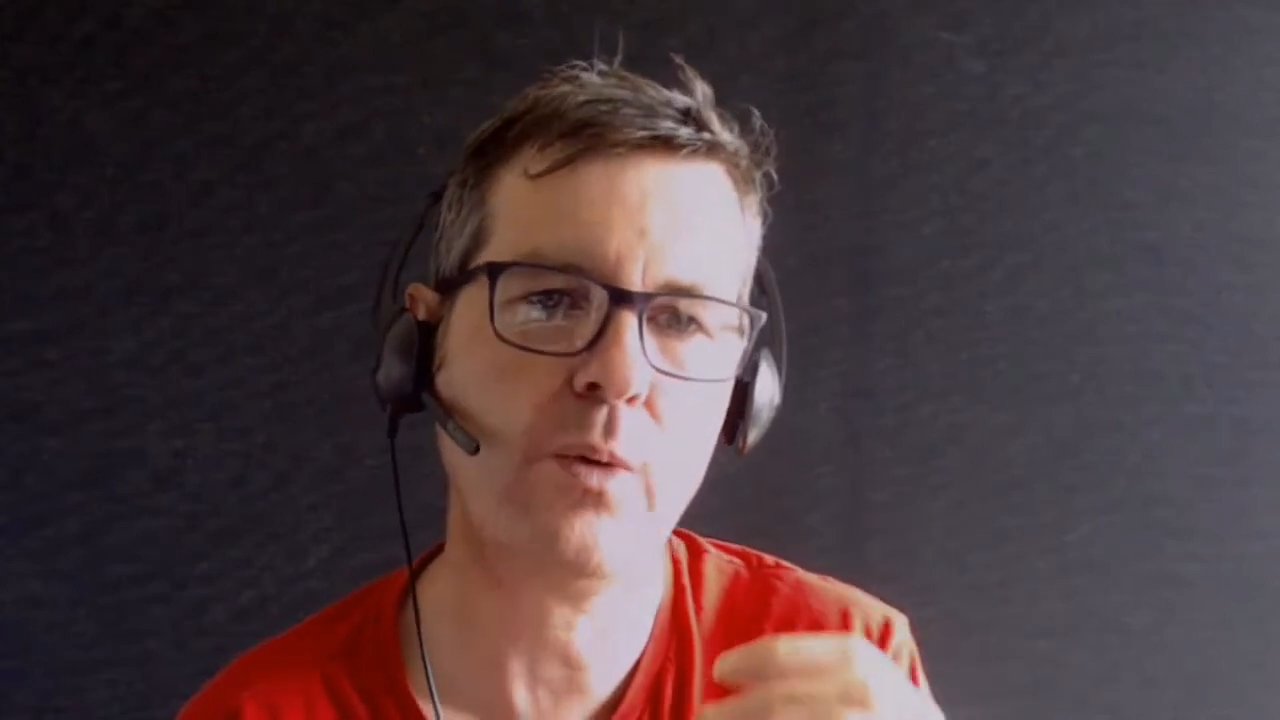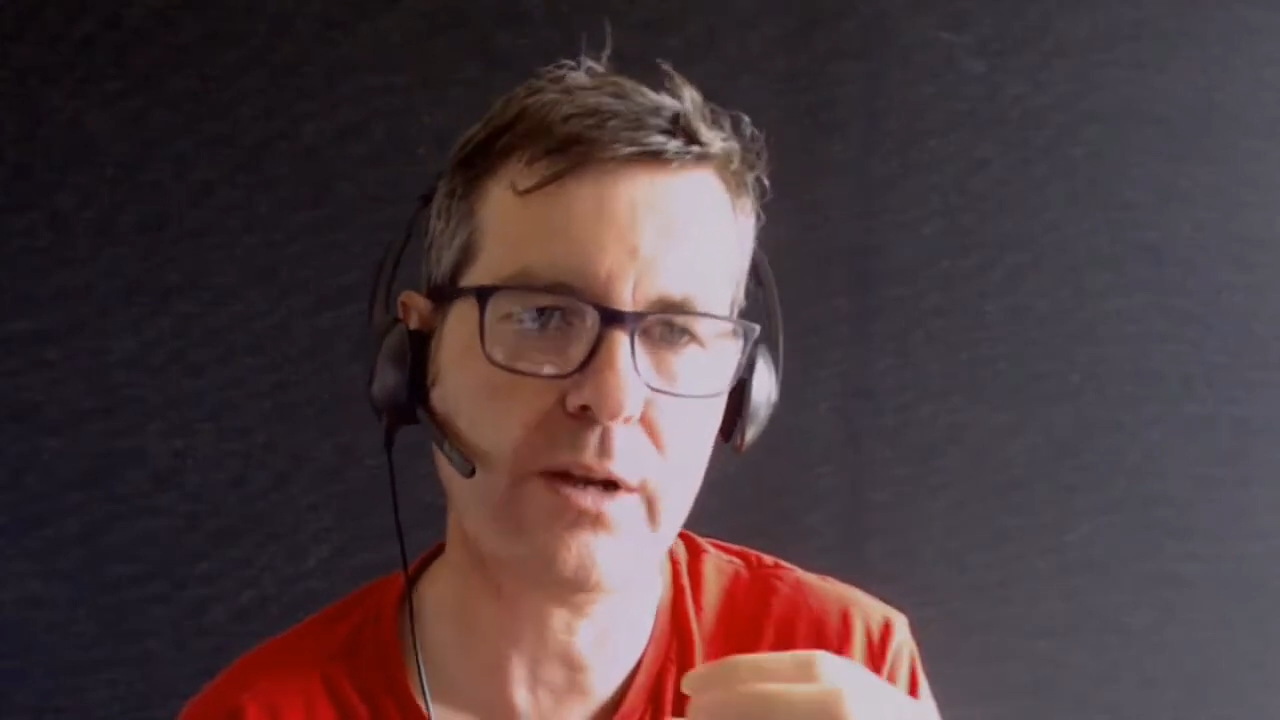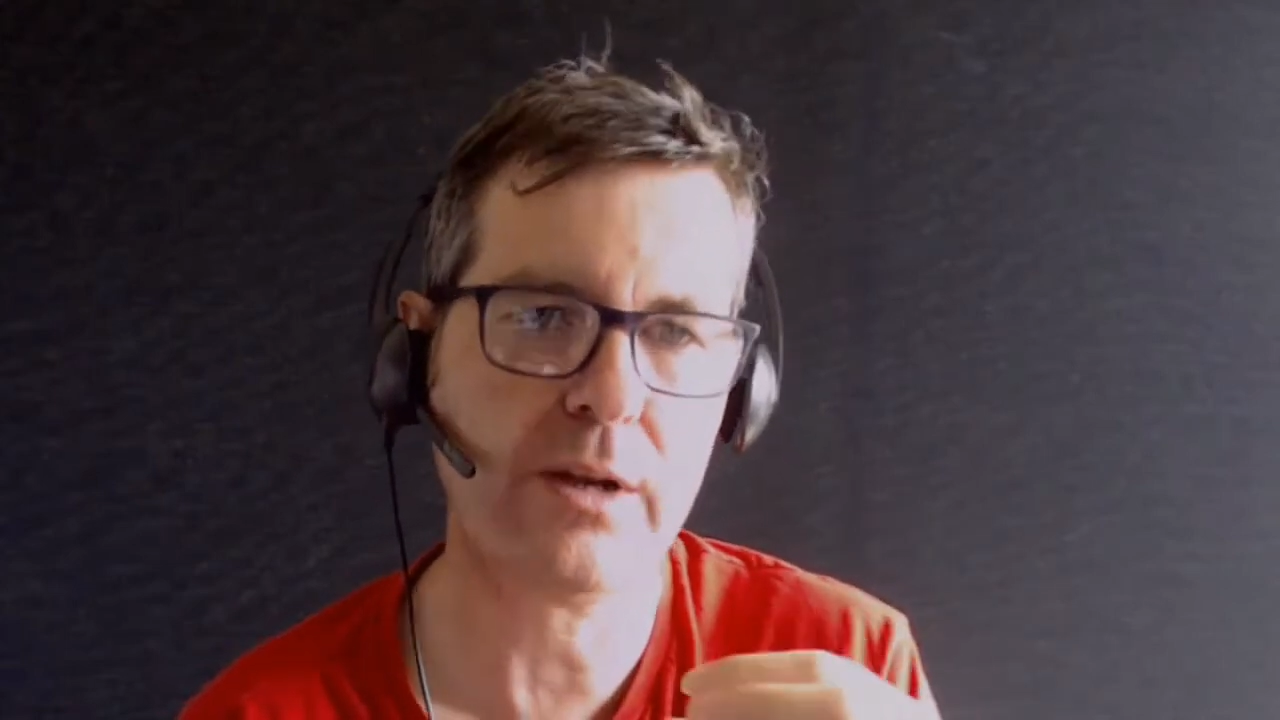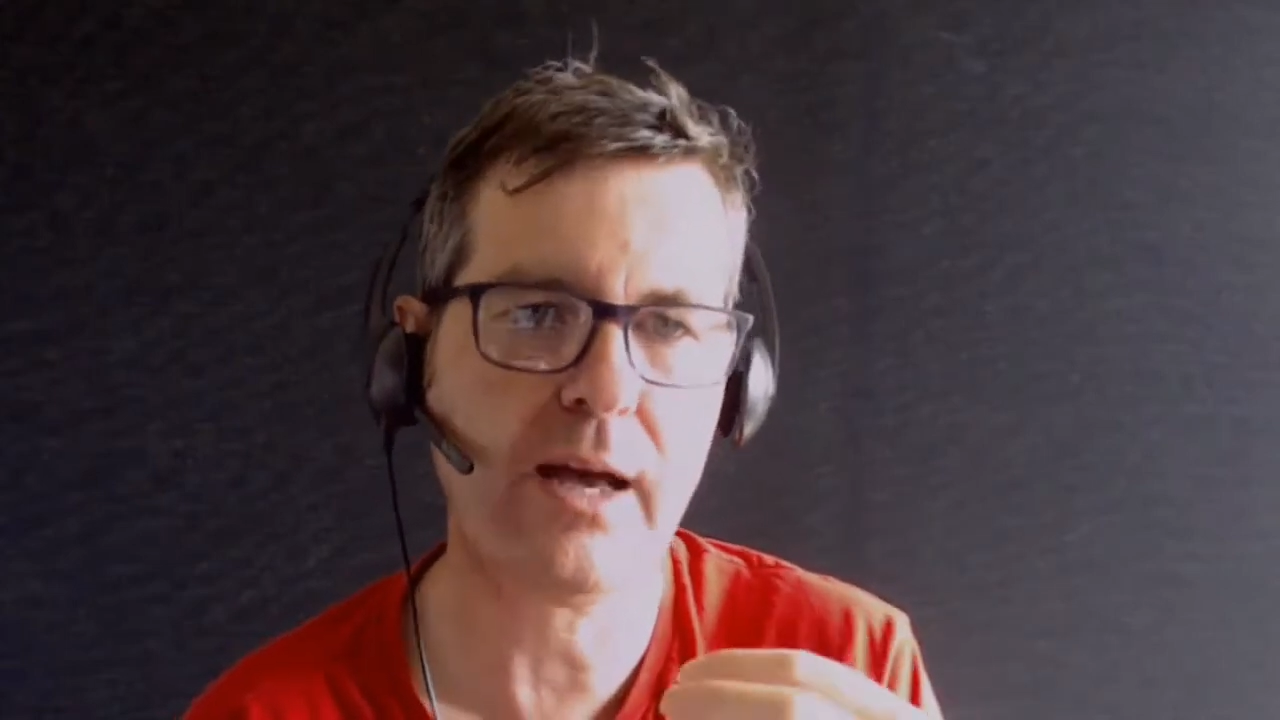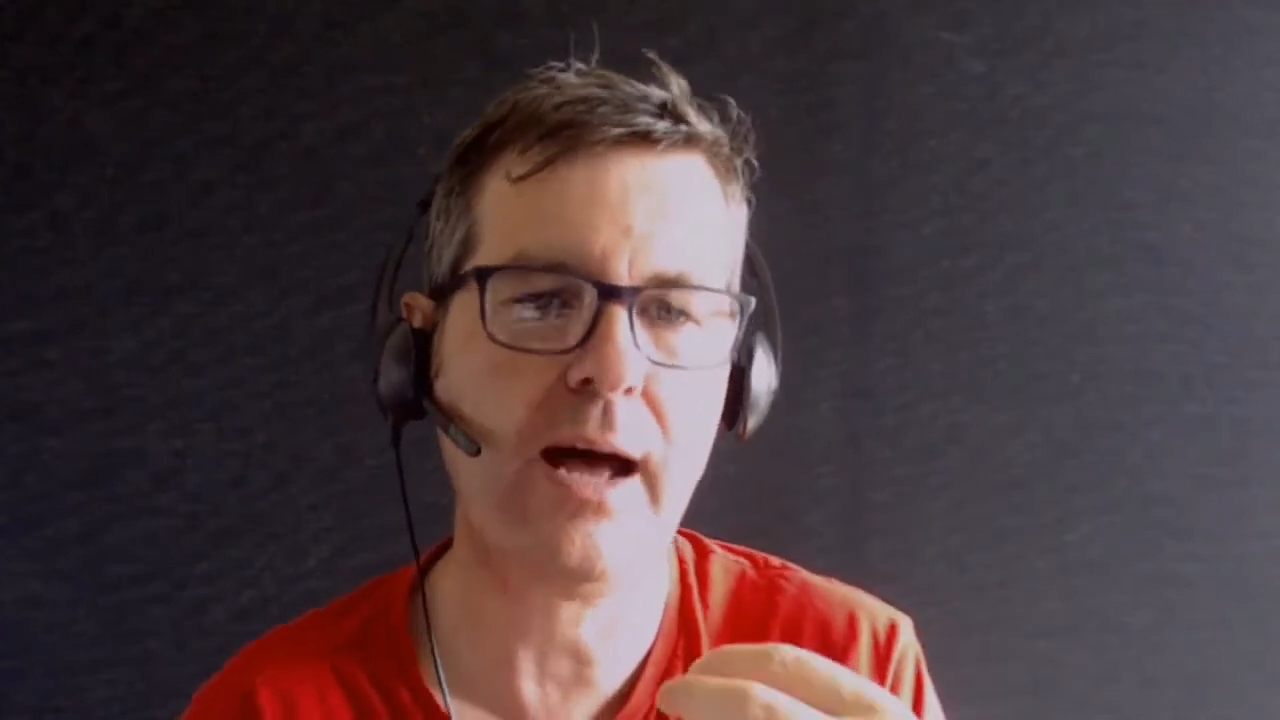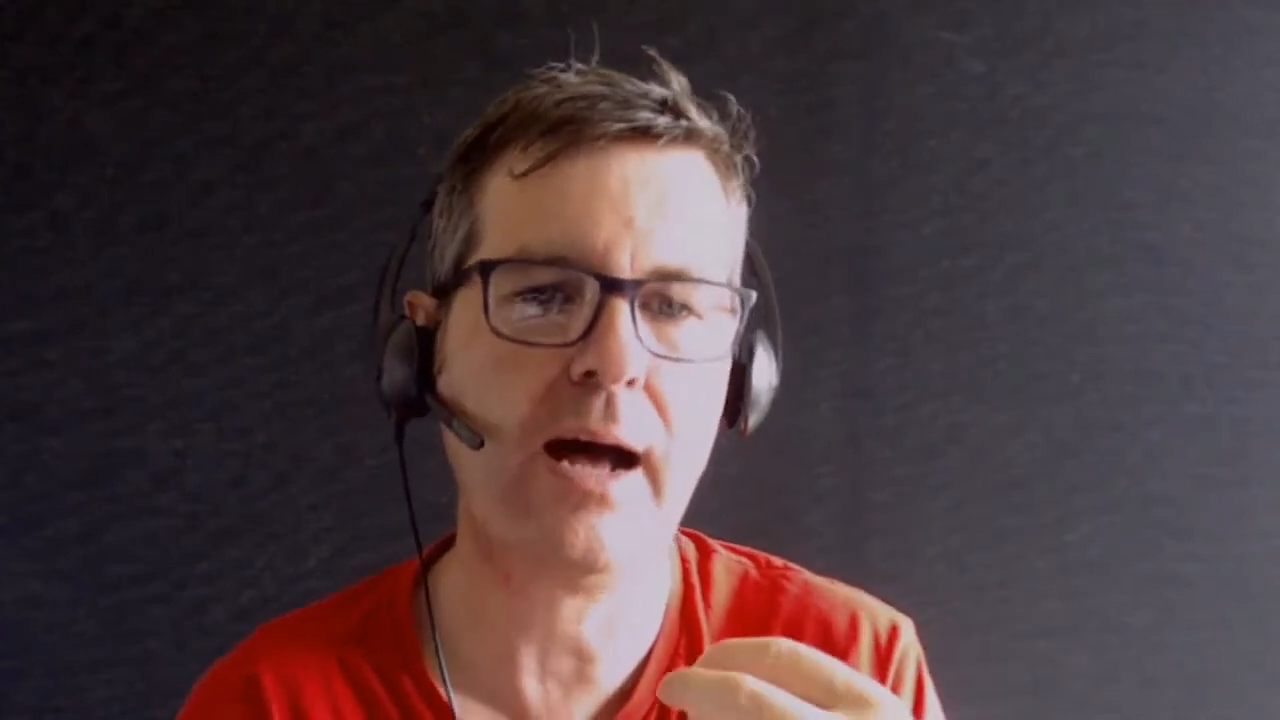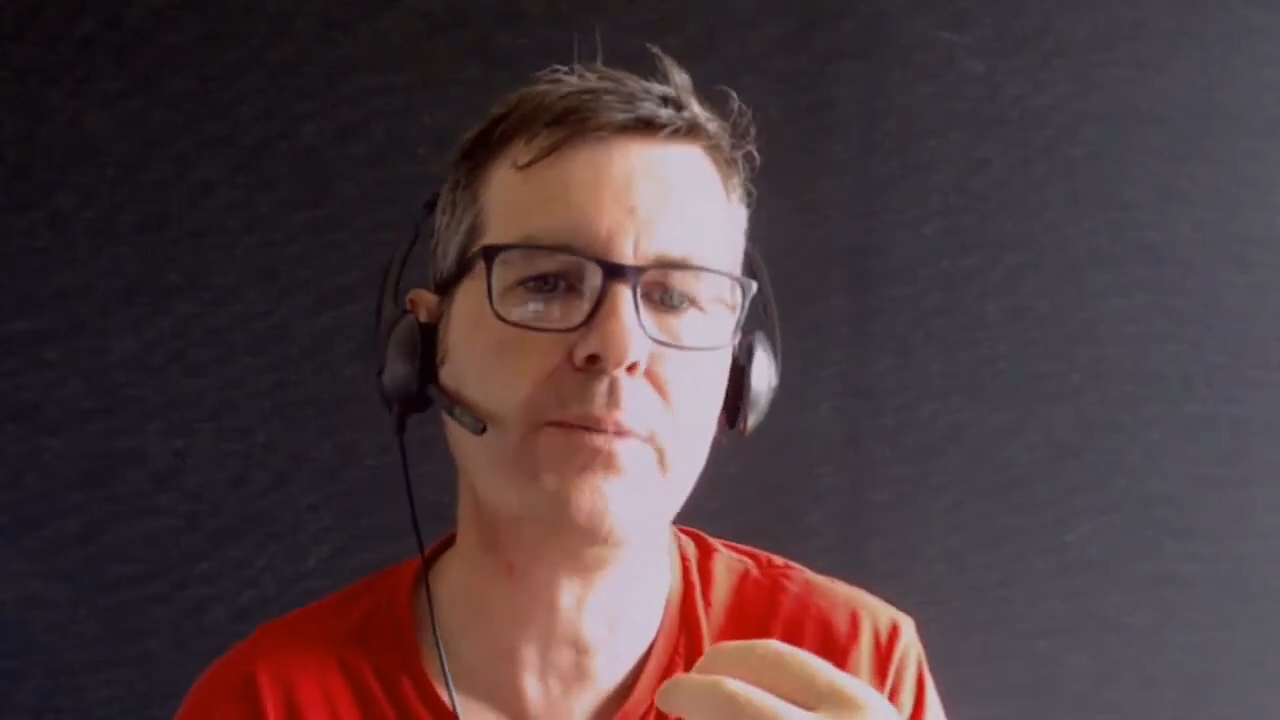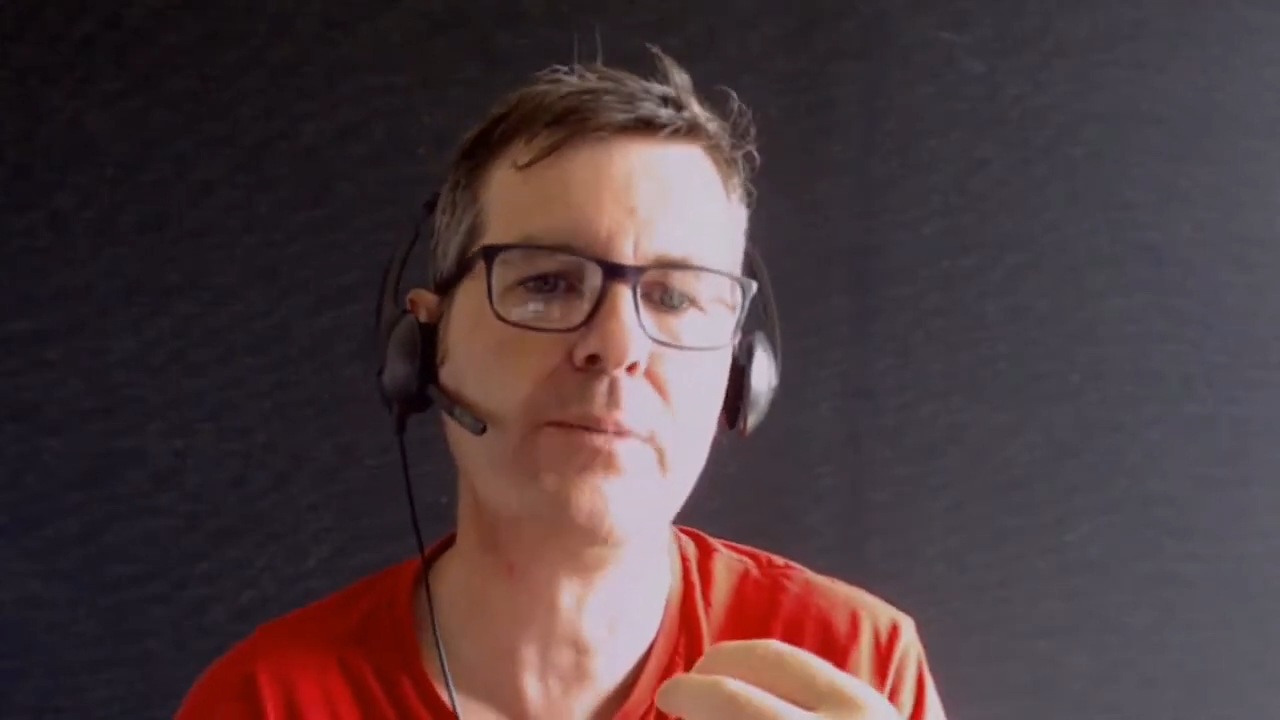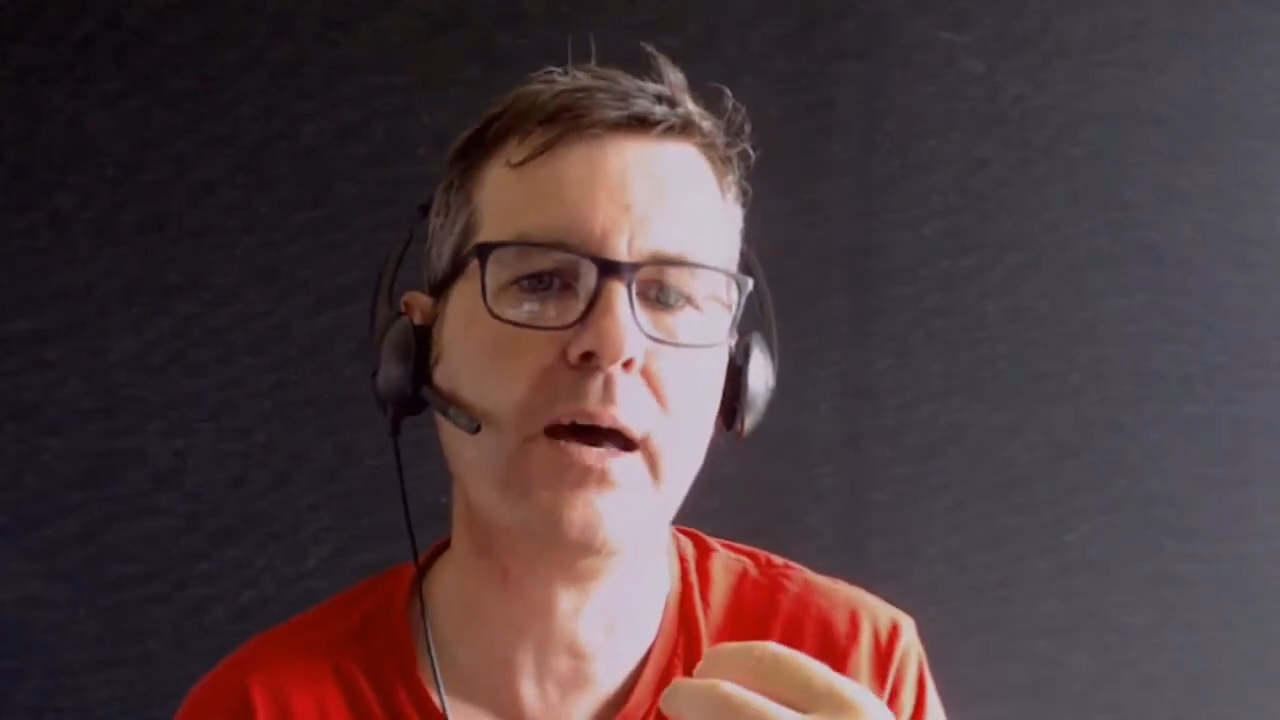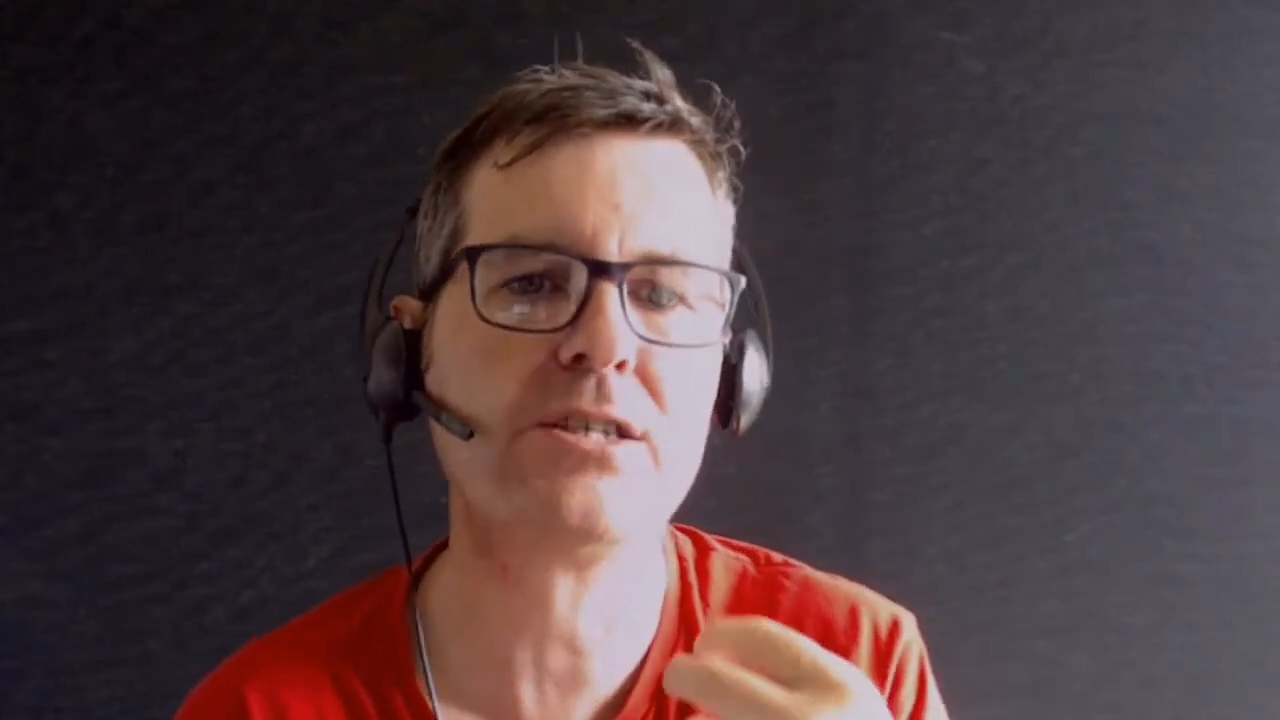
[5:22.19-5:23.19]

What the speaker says: with a